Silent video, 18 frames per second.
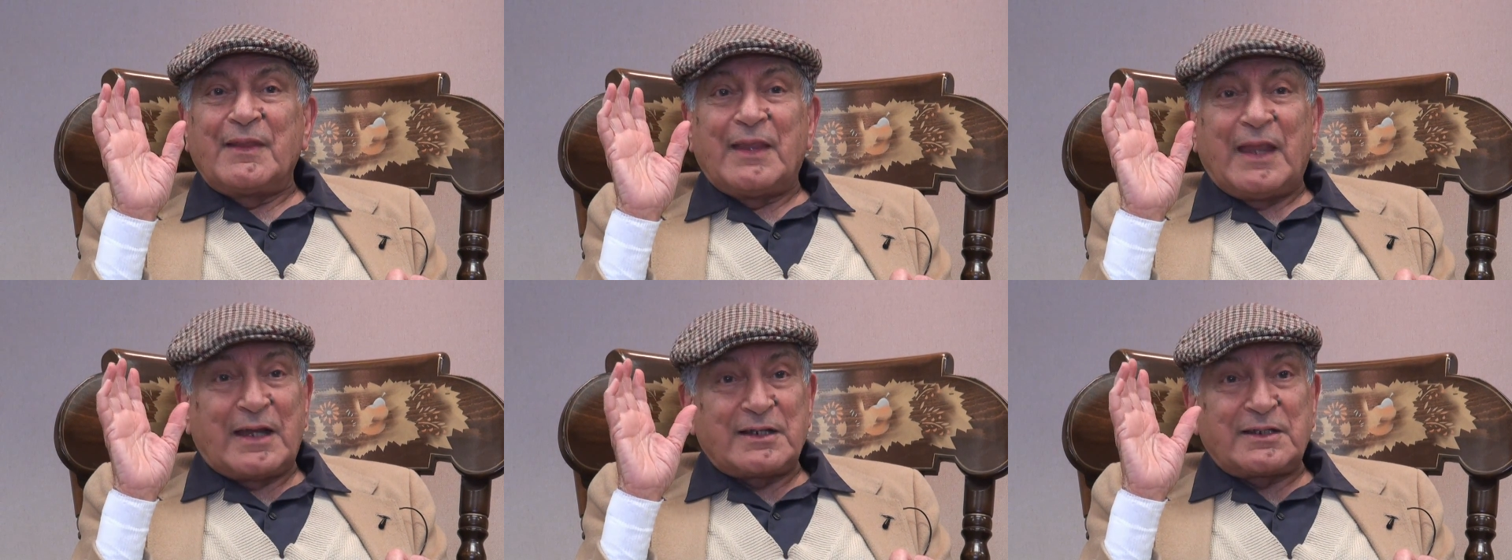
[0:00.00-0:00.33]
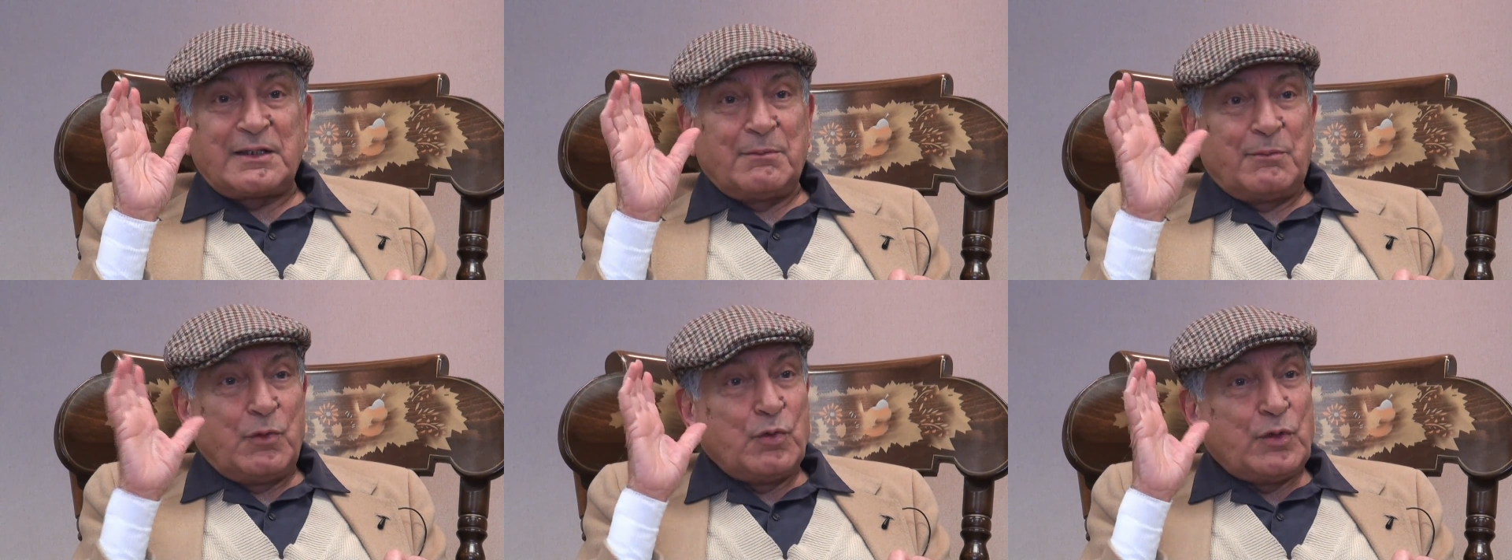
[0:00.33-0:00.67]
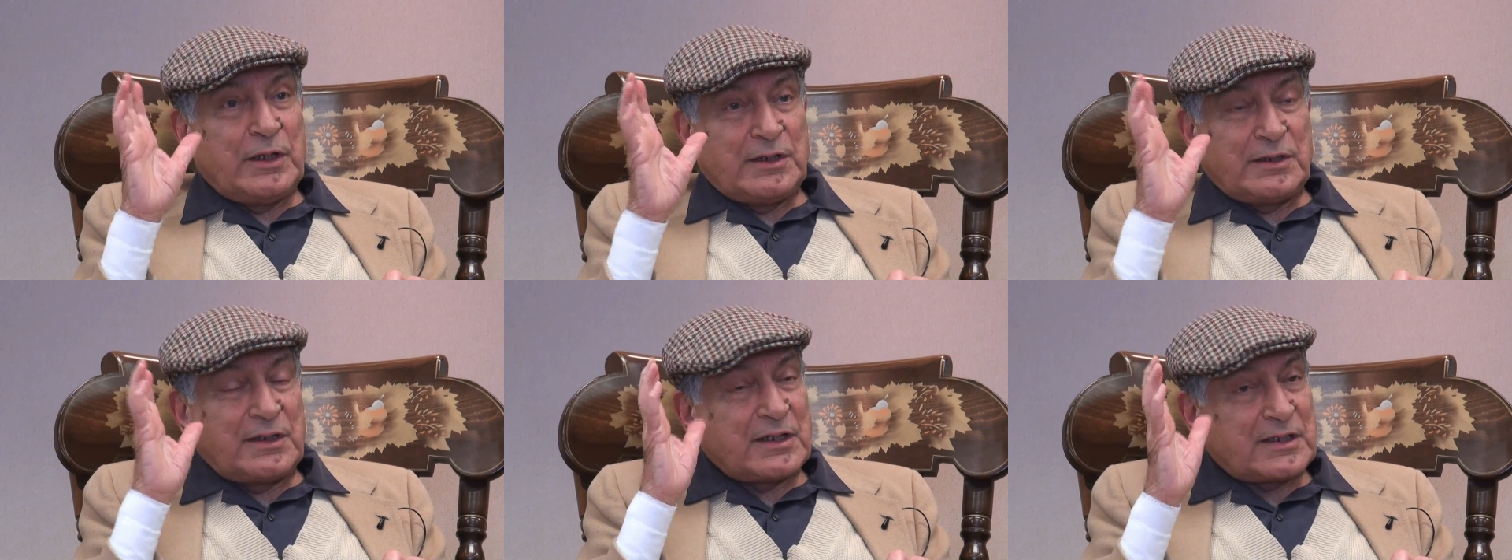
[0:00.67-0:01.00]
That's the
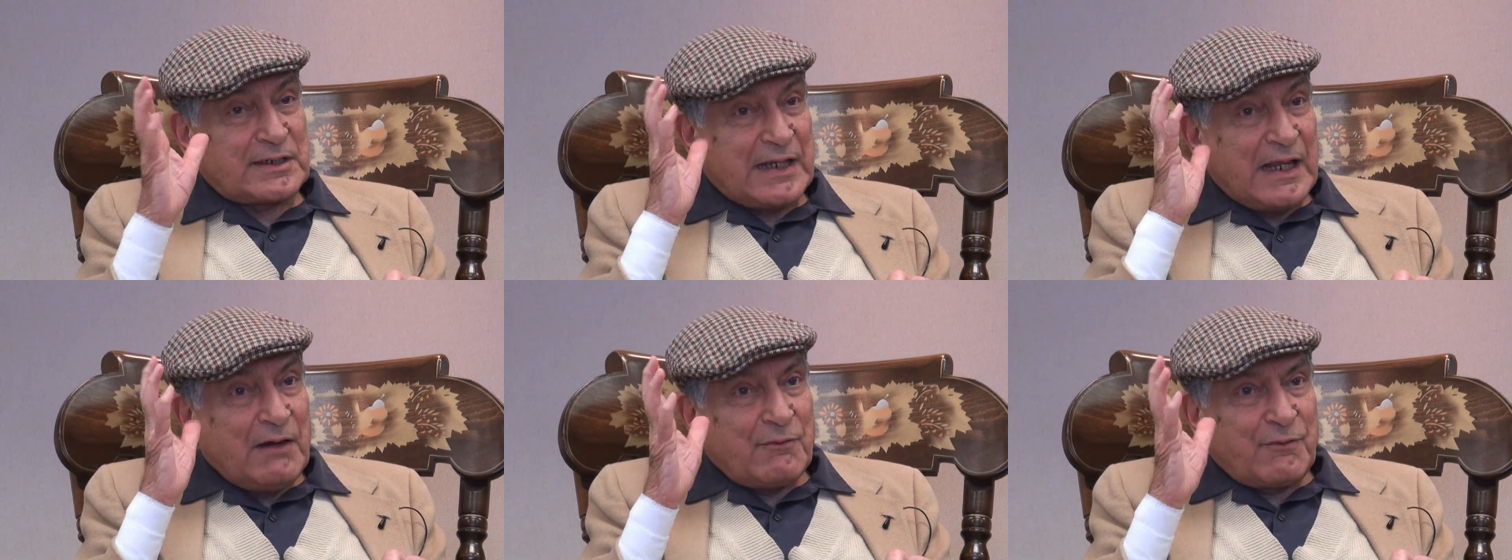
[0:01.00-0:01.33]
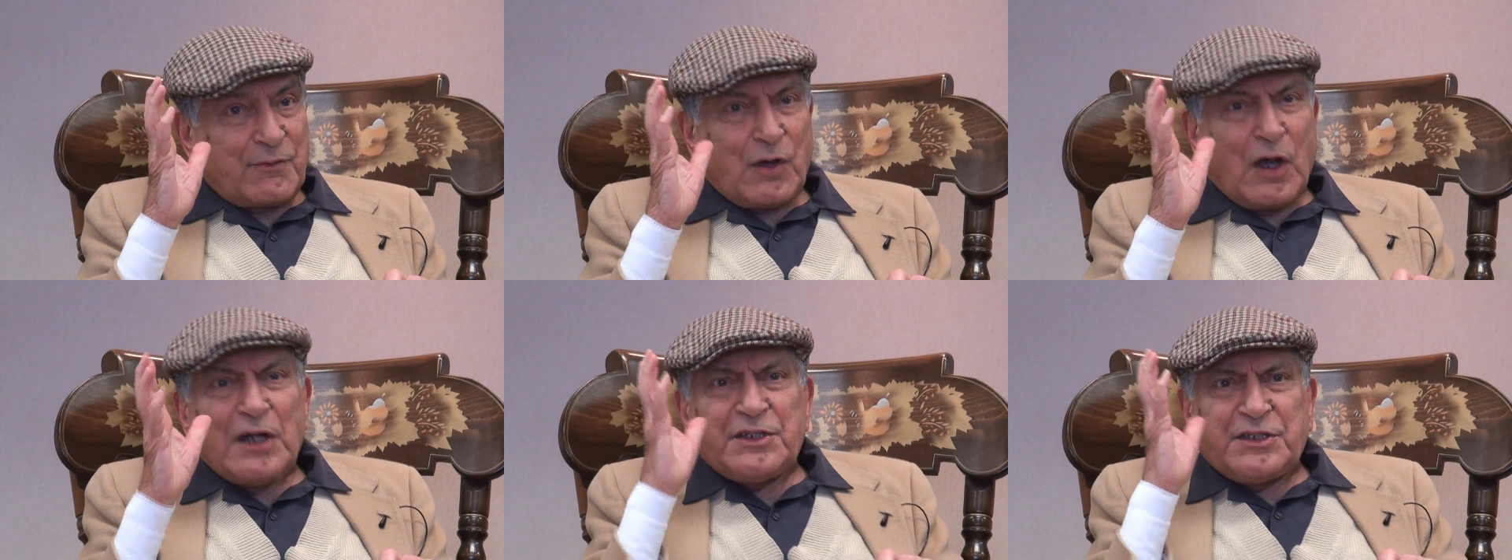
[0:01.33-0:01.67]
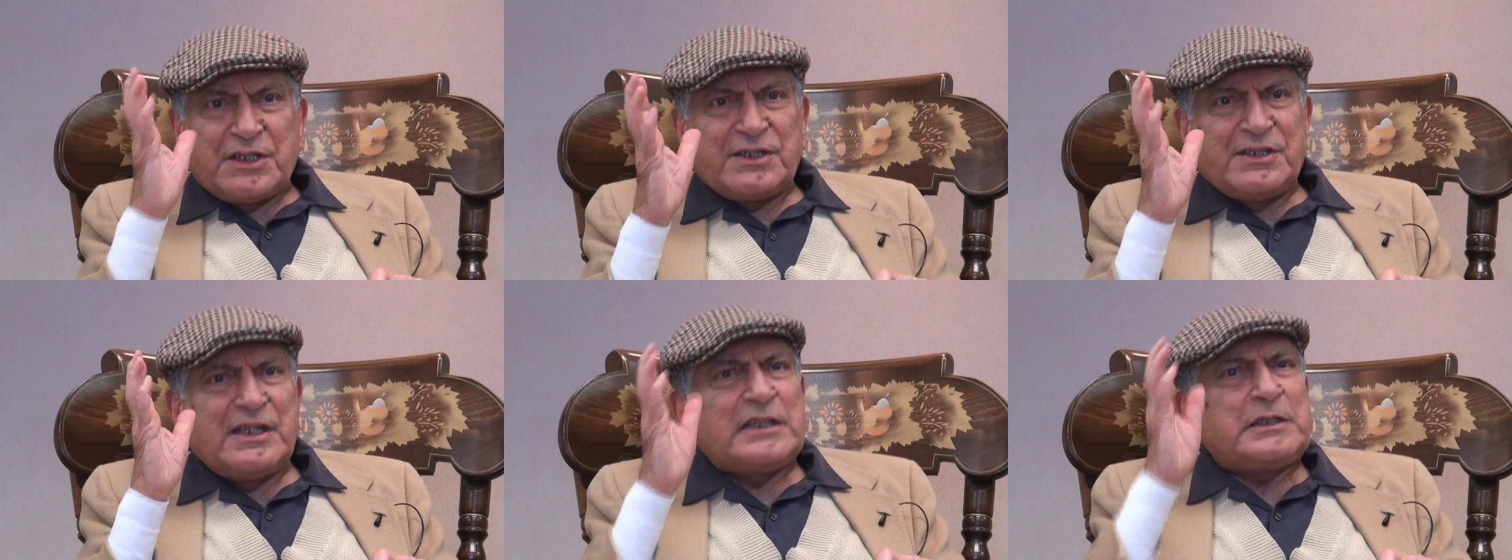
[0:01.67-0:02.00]
beauty. The self,
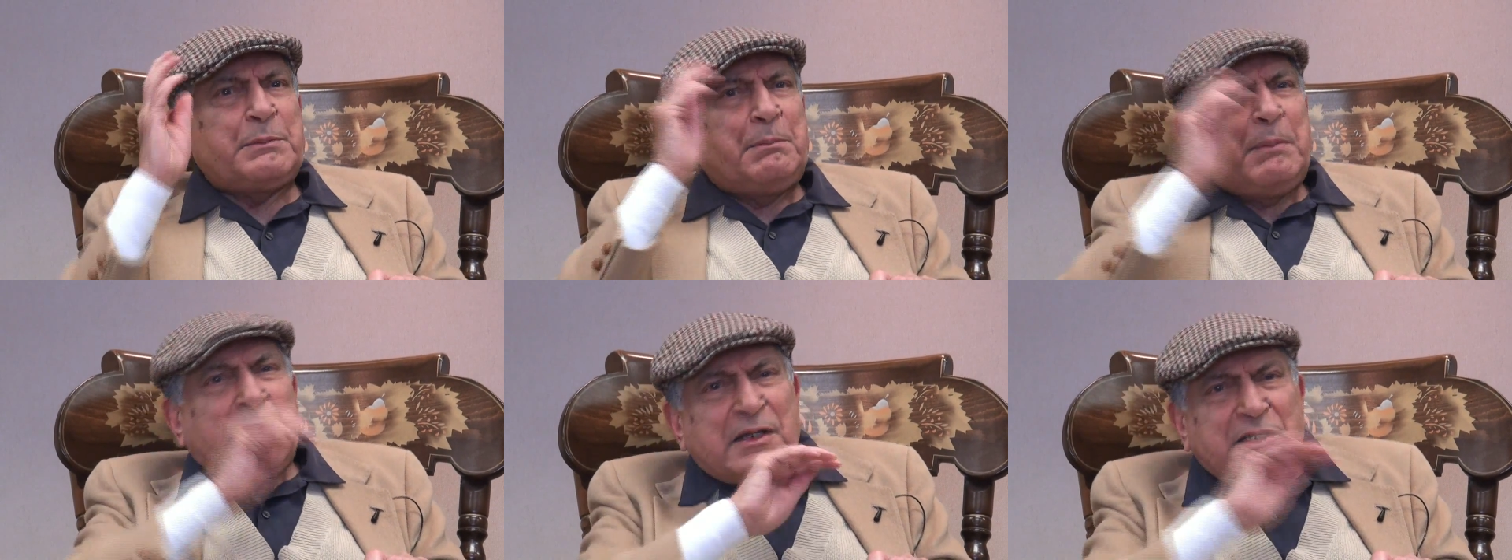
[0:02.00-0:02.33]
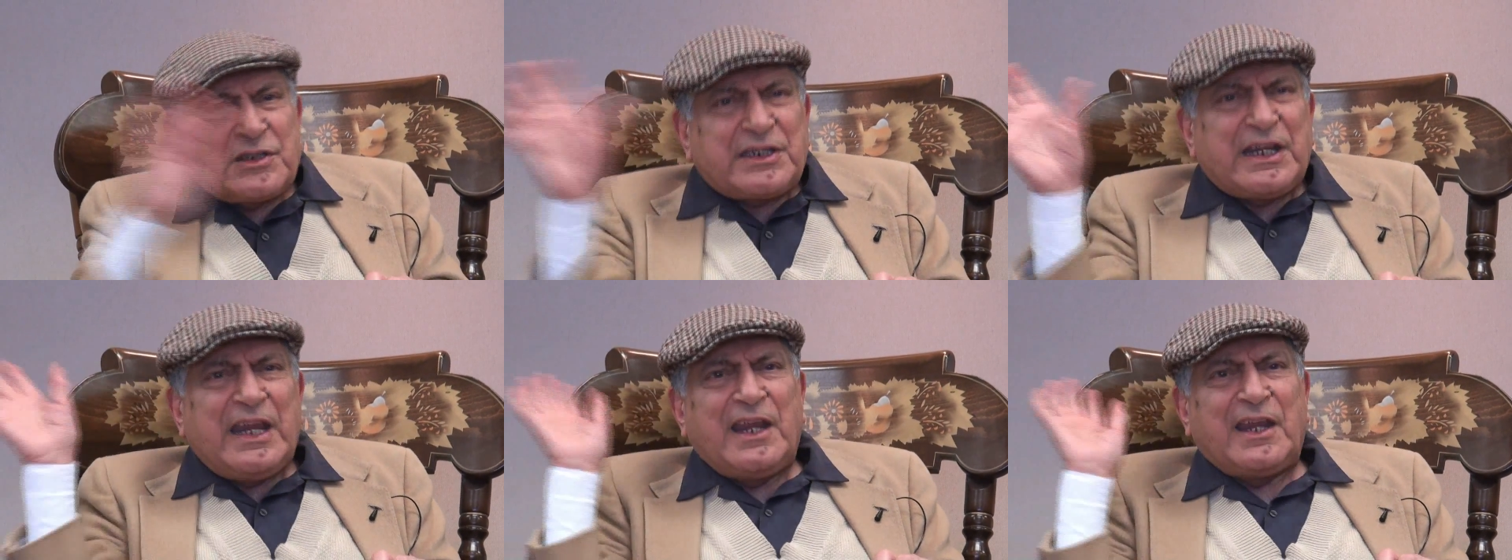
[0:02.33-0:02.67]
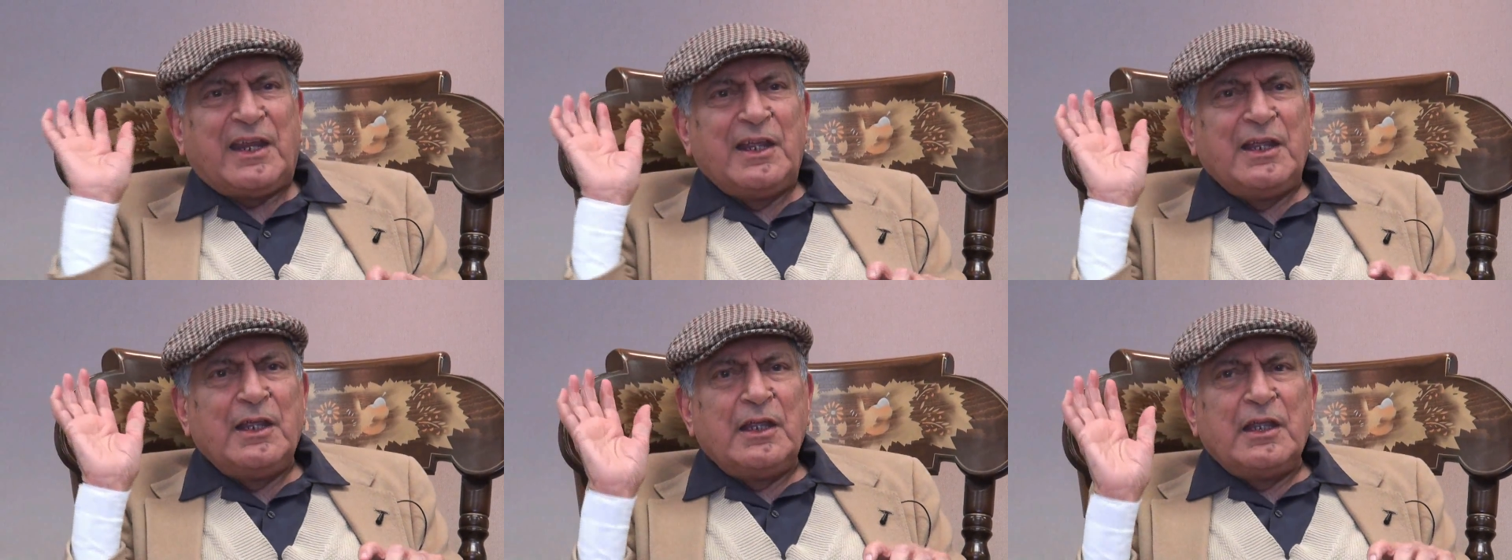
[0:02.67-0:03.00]
consciousness per
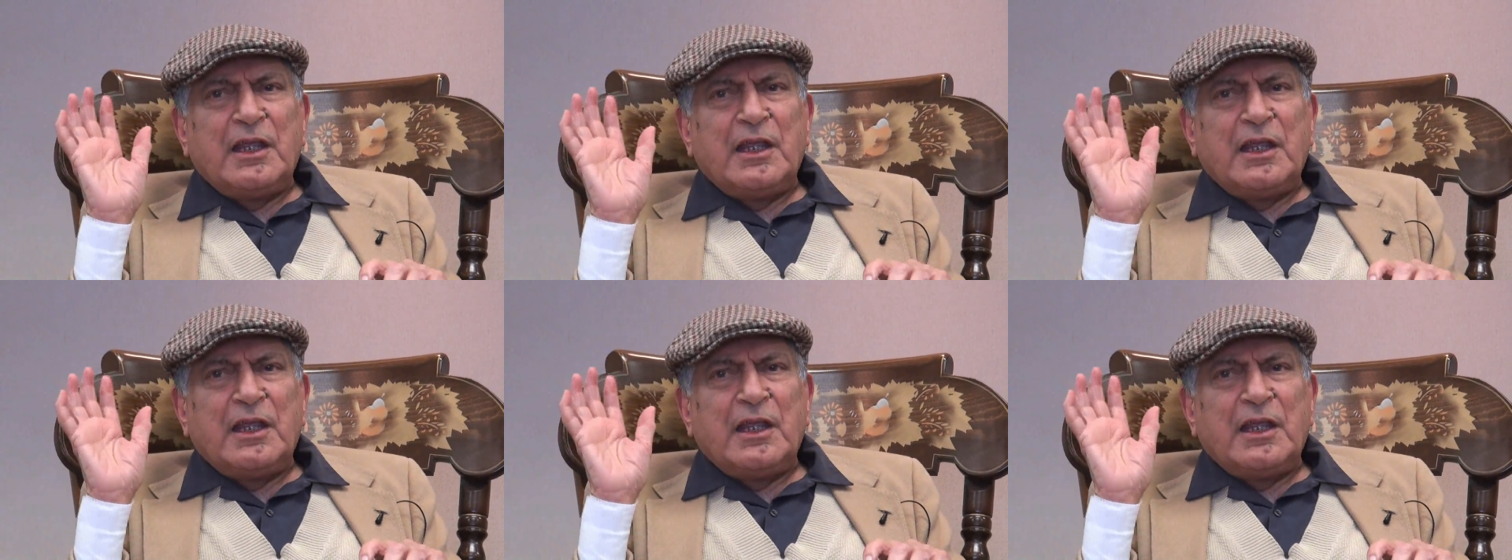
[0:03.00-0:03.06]
se.